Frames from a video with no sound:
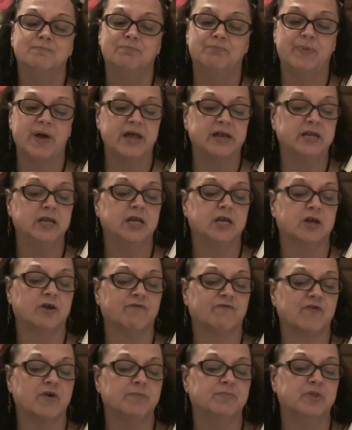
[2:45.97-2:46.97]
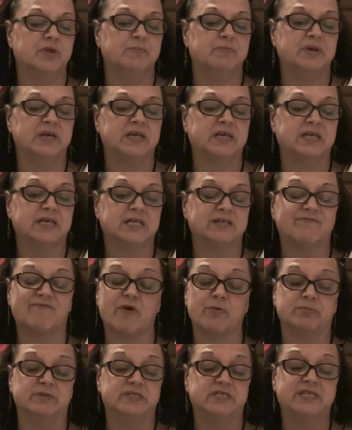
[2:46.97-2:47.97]
Been here from the be
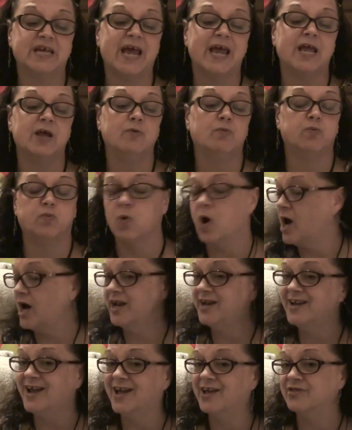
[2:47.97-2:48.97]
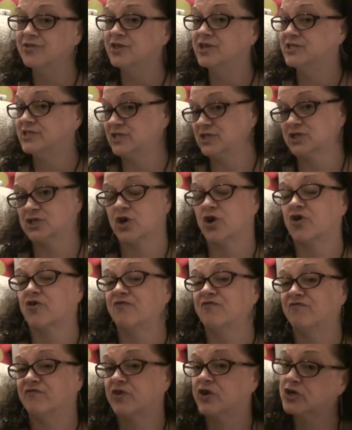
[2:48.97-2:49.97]
from day one, and this is her
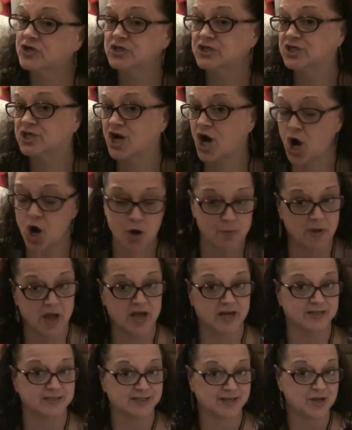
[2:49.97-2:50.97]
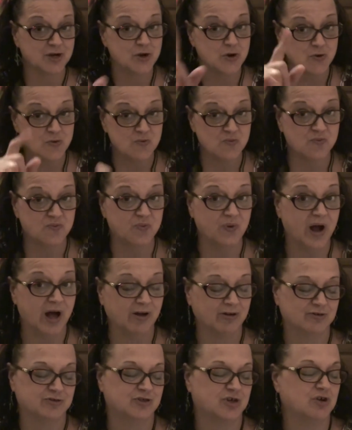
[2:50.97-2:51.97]
first comment.
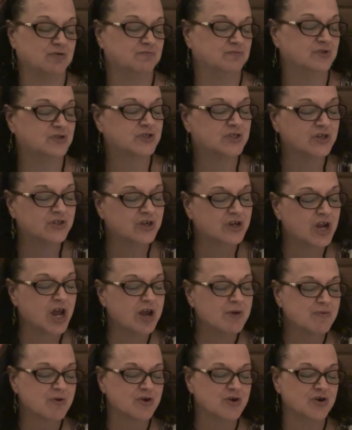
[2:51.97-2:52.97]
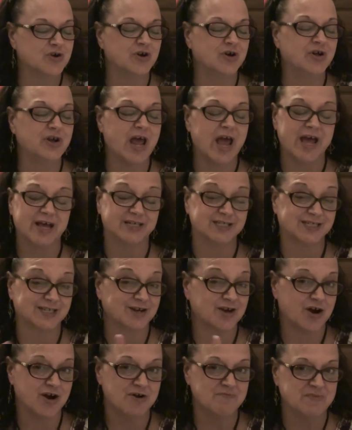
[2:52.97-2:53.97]
Welcome to the neighborhood and to
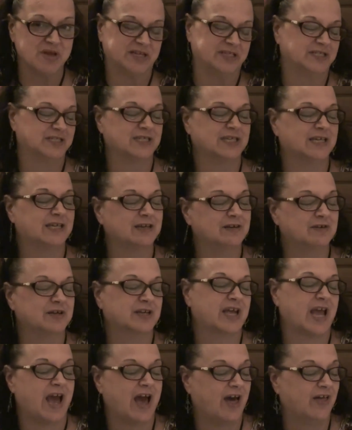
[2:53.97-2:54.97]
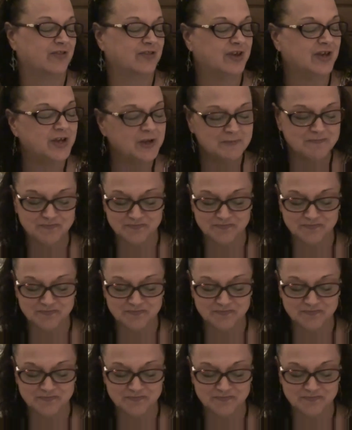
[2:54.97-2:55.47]
commenting, Kathy.